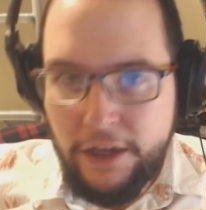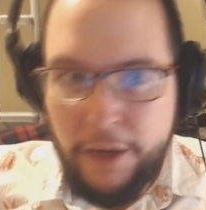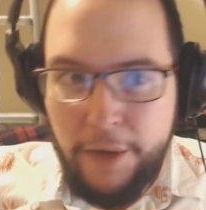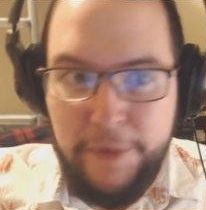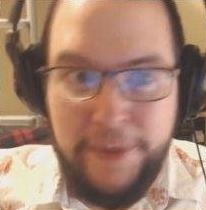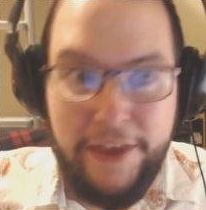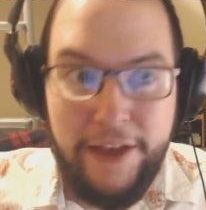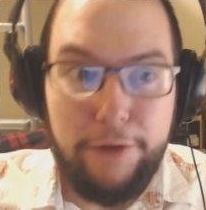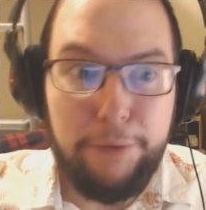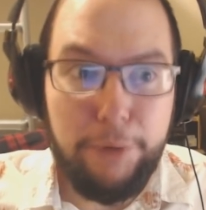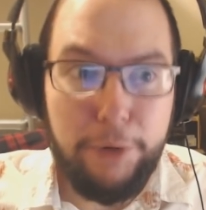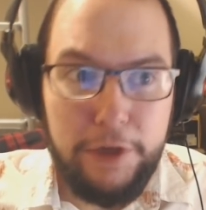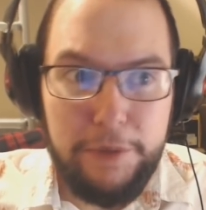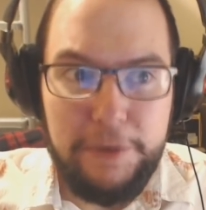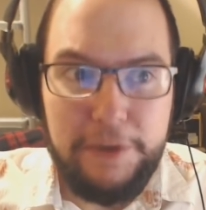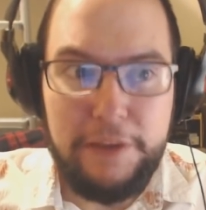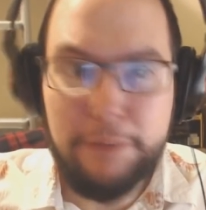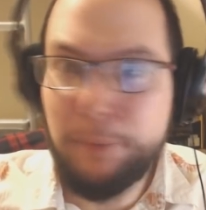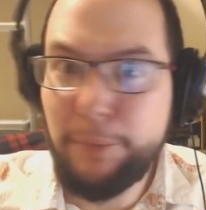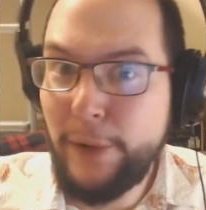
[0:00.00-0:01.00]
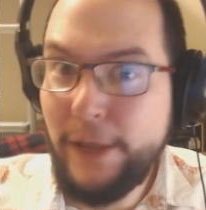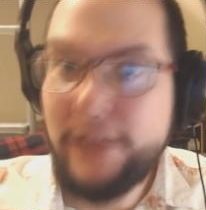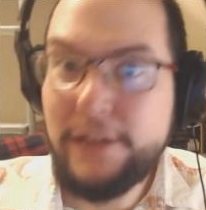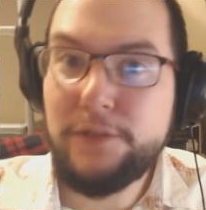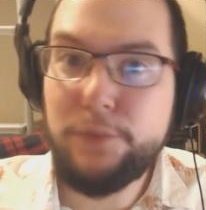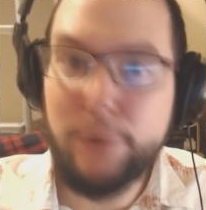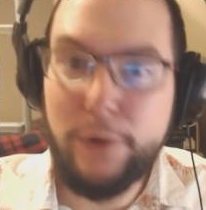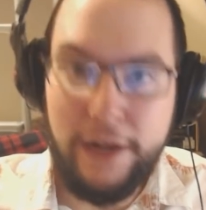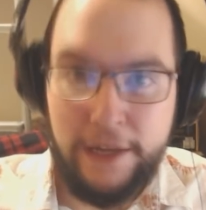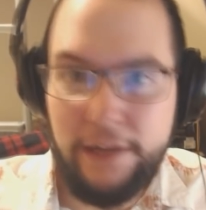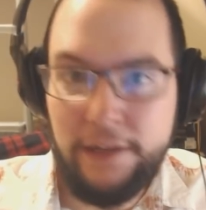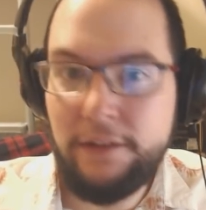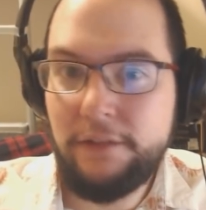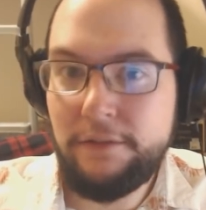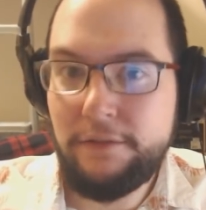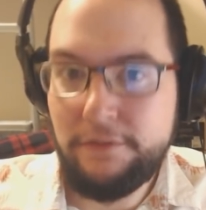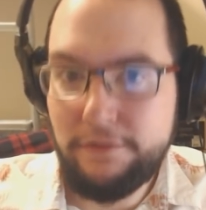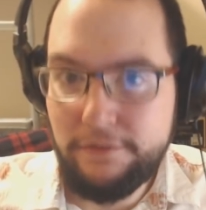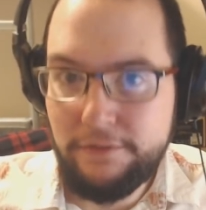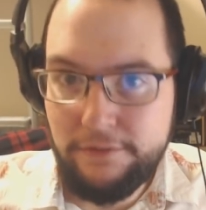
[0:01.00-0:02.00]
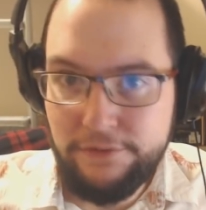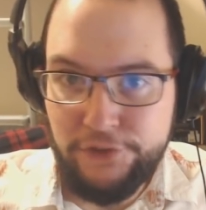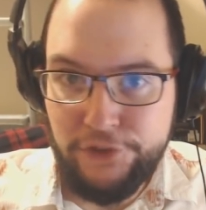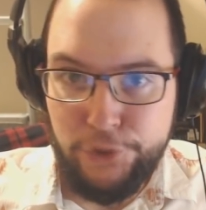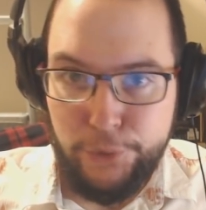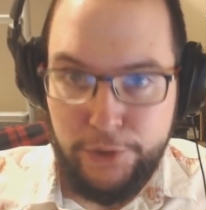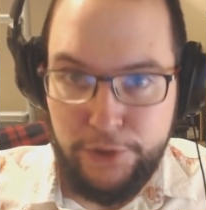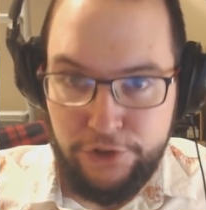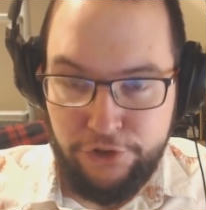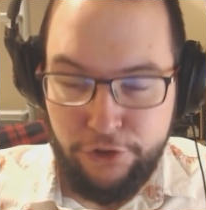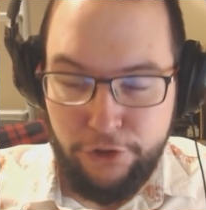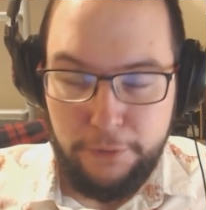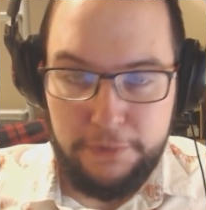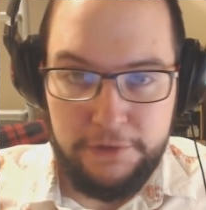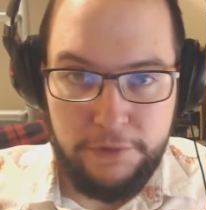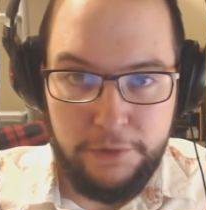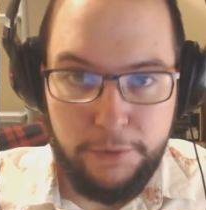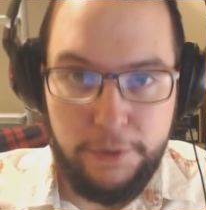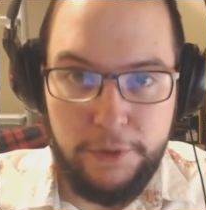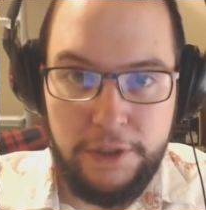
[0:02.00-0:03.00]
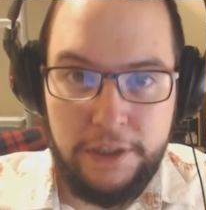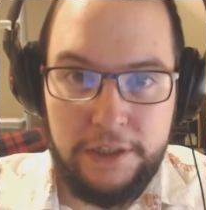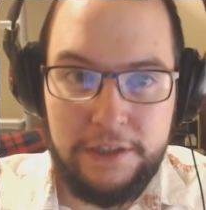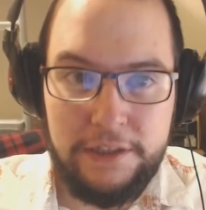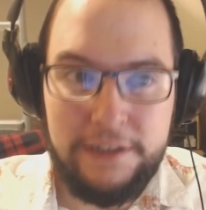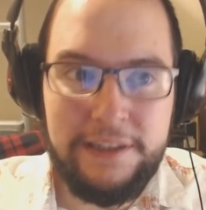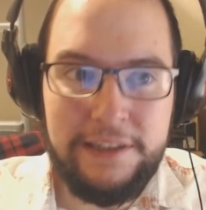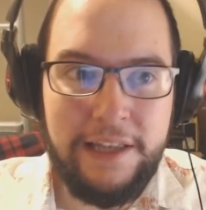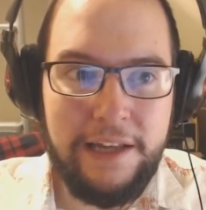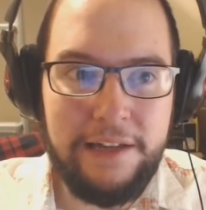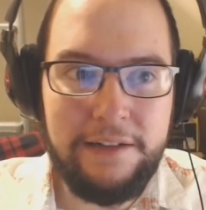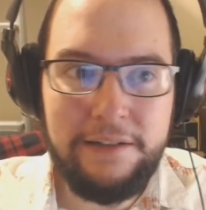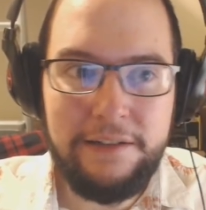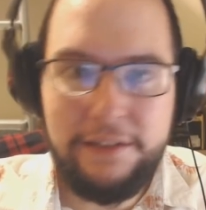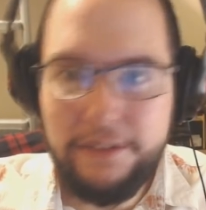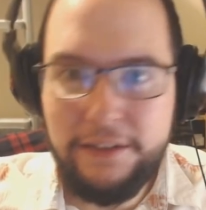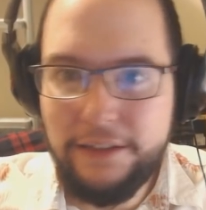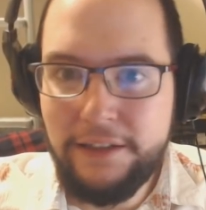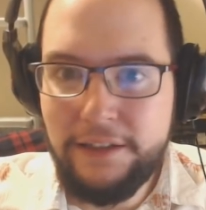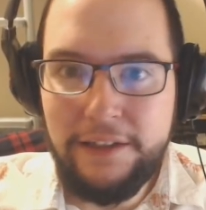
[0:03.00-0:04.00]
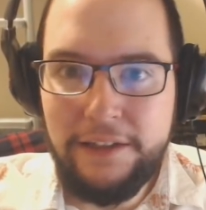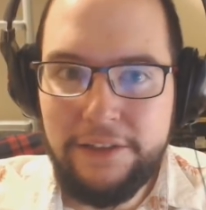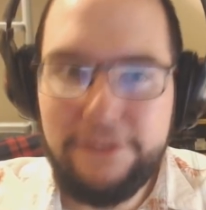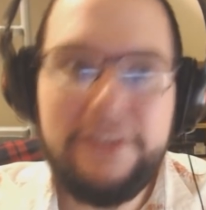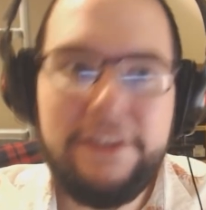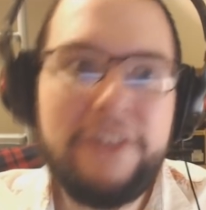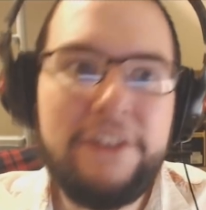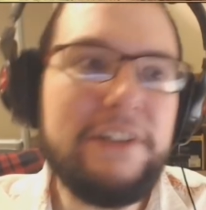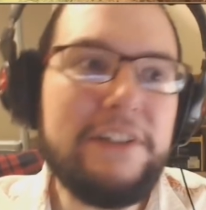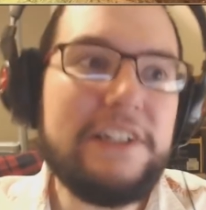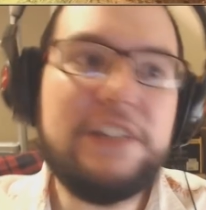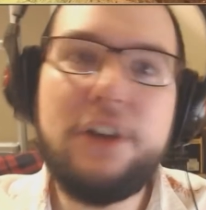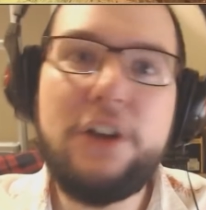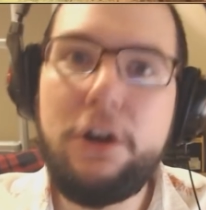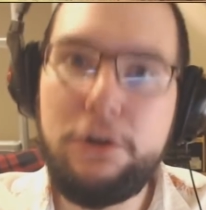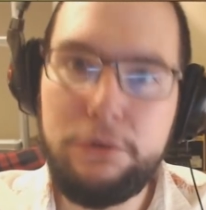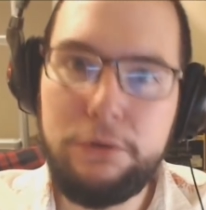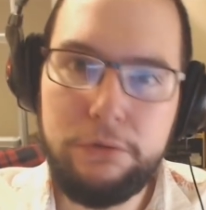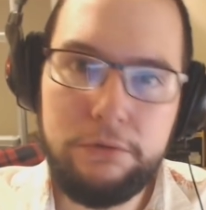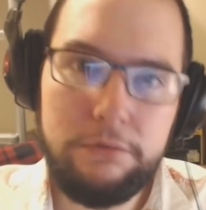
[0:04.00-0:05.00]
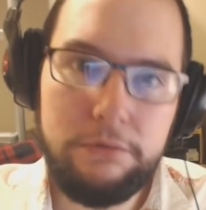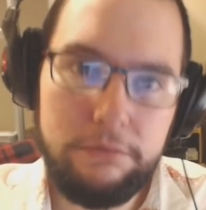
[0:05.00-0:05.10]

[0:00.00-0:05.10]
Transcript: I mean, that'll probably be the best way for Twitch drops to work, because then there is no